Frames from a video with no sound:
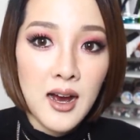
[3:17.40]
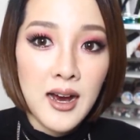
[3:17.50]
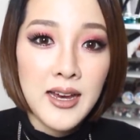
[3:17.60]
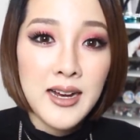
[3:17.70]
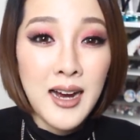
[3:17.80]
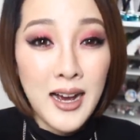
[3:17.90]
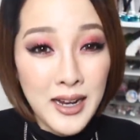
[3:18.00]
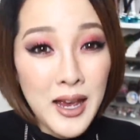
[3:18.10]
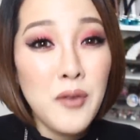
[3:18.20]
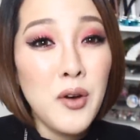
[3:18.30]
I
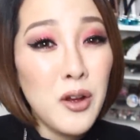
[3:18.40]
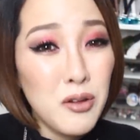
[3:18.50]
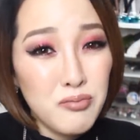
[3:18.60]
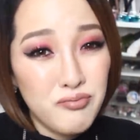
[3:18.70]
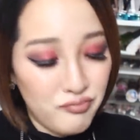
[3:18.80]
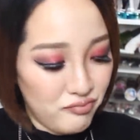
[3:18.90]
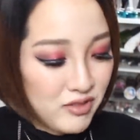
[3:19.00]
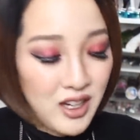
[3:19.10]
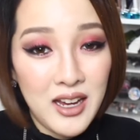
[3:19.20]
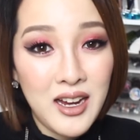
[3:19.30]
kind of have a
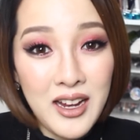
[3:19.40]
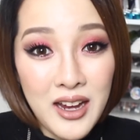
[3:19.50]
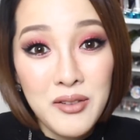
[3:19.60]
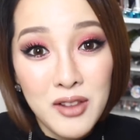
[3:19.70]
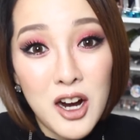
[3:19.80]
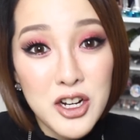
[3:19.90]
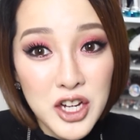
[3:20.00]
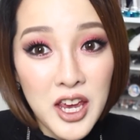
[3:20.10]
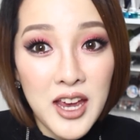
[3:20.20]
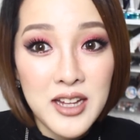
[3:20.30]
I kind of have
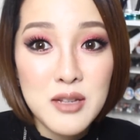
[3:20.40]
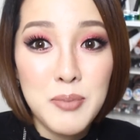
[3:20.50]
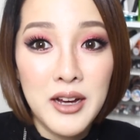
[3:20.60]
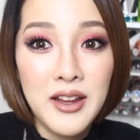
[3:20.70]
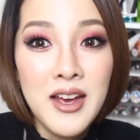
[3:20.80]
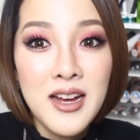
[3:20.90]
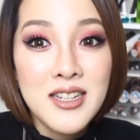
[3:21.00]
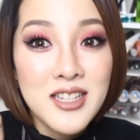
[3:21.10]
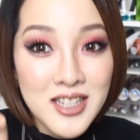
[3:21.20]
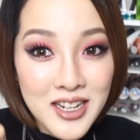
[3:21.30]
large hands, but
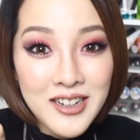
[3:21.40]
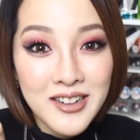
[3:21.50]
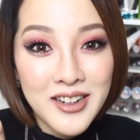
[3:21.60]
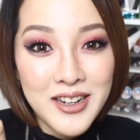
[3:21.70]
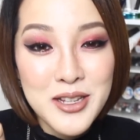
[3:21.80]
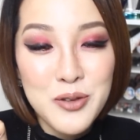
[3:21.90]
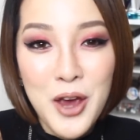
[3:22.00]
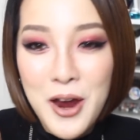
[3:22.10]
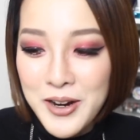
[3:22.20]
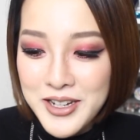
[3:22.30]
still it is
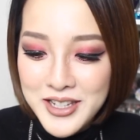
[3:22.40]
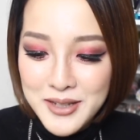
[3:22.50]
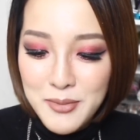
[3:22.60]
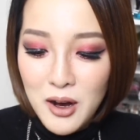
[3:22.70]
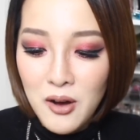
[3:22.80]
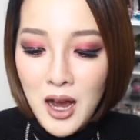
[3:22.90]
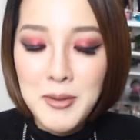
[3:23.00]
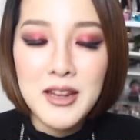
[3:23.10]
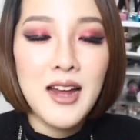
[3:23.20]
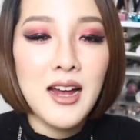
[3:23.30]
very small.
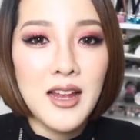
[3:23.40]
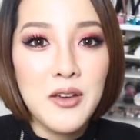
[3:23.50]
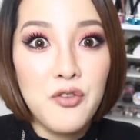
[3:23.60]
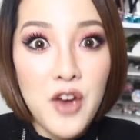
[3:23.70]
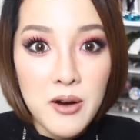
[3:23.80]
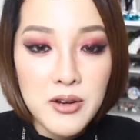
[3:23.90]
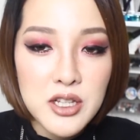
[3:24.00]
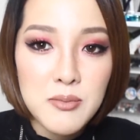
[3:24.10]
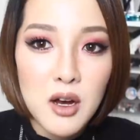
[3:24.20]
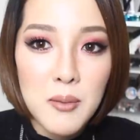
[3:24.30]
I mean, not like very
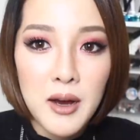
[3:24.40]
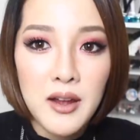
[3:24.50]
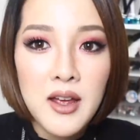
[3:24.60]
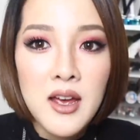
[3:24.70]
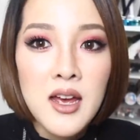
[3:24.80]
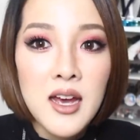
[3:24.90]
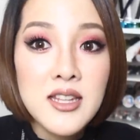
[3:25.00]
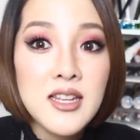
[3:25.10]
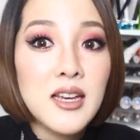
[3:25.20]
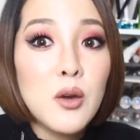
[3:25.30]
small, but
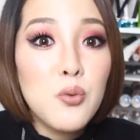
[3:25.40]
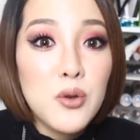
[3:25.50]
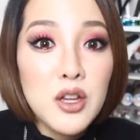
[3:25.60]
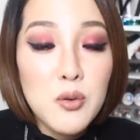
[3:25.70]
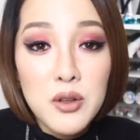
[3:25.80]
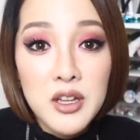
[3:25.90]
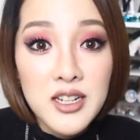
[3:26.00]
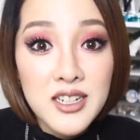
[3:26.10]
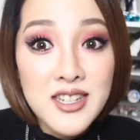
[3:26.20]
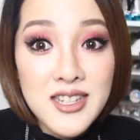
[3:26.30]
it's like a really, really
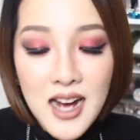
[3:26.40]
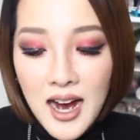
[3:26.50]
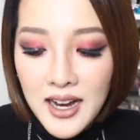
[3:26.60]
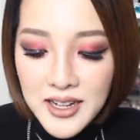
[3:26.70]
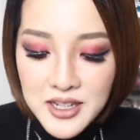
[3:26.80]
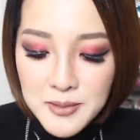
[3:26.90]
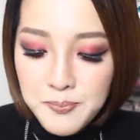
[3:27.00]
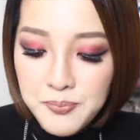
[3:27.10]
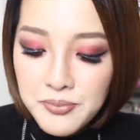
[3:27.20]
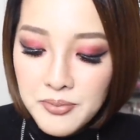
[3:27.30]
good size.
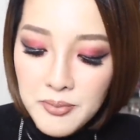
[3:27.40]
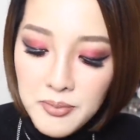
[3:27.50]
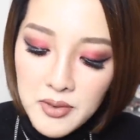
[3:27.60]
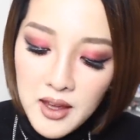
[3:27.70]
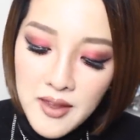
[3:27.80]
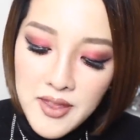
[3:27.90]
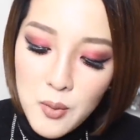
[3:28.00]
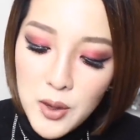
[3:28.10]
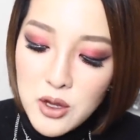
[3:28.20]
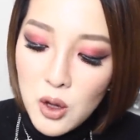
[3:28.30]
And
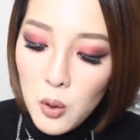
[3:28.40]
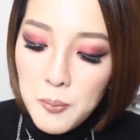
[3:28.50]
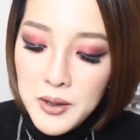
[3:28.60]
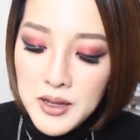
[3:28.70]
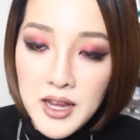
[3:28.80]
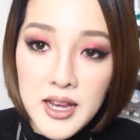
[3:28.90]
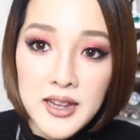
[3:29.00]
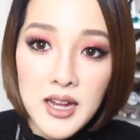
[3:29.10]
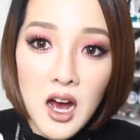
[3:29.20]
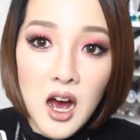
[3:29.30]
then when you open
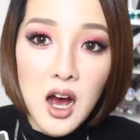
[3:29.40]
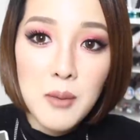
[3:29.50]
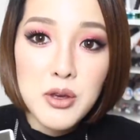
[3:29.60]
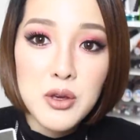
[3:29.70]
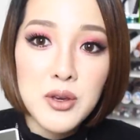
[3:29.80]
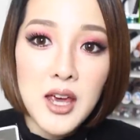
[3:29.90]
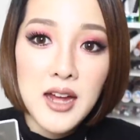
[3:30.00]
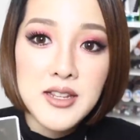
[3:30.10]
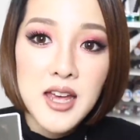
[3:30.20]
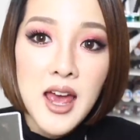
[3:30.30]
it up, you
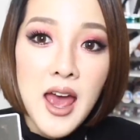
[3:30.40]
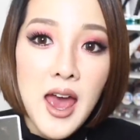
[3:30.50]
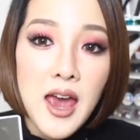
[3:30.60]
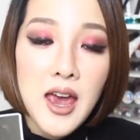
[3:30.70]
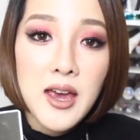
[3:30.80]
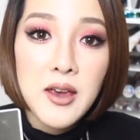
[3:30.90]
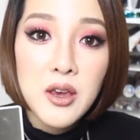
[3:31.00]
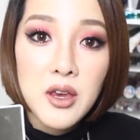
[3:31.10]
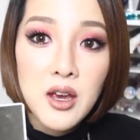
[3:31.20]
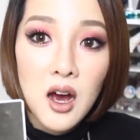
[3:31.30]
get
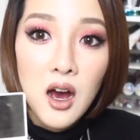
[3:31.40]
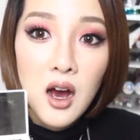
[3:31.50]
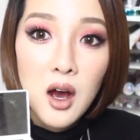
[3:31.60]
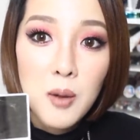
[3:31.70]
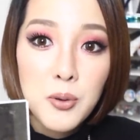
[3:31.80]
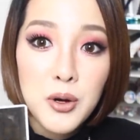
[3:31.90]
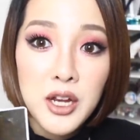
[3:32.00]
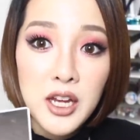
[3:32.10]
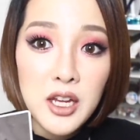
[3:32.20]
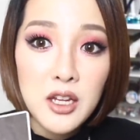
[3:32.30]
a uh,
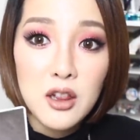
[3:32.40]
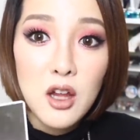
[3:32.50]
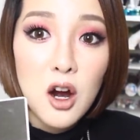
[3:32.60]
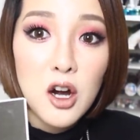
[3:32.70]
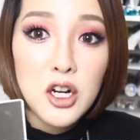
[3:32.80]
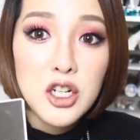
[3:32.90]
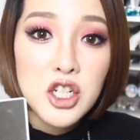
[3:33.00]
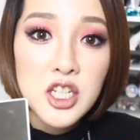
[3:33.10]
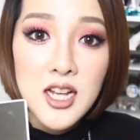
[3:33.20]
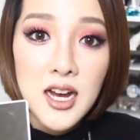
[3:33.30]
pretty
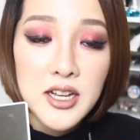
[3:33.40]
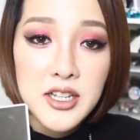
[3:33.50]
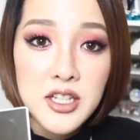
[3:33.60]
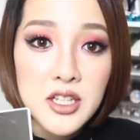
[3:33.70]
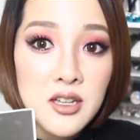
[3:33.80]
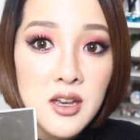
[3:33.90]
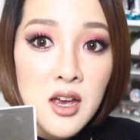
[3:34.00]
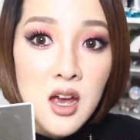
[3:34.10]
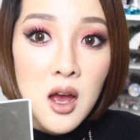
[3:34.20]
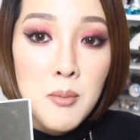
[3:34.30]
large sized
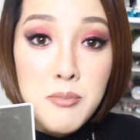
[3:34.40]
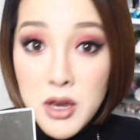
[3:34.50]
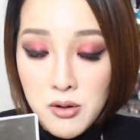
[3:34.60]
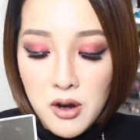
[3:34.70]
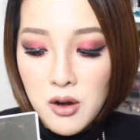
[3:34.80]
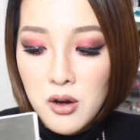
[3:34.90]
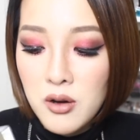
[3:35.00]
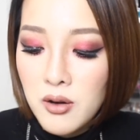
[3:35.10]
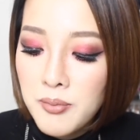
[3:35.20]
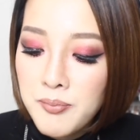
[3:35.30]
mirror
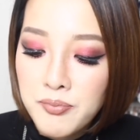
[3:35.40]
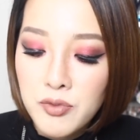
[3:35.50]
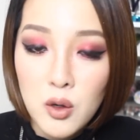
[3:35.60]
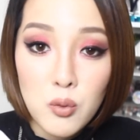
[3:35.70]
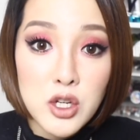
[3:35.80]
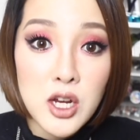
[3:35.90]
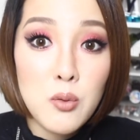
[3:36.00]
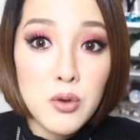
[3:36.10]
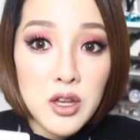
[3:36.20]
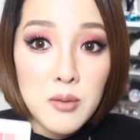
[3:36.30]
which I
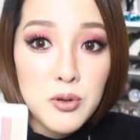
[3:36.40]
really